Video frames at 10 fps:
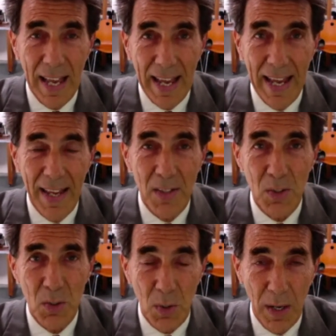
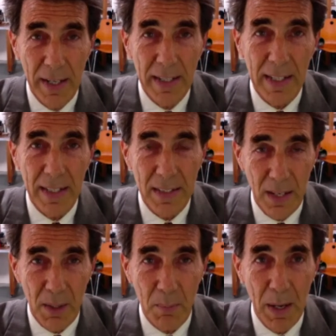and trying to get
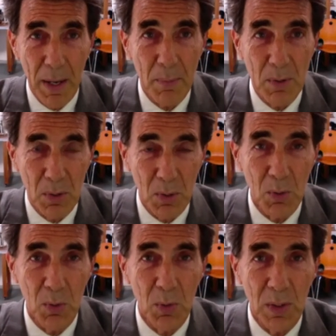Dark Bob
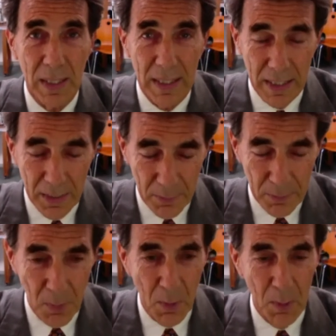to
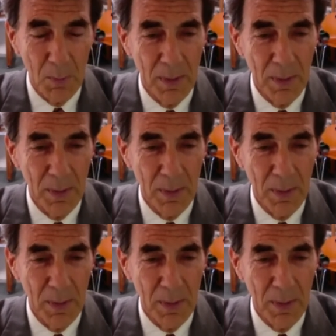conform.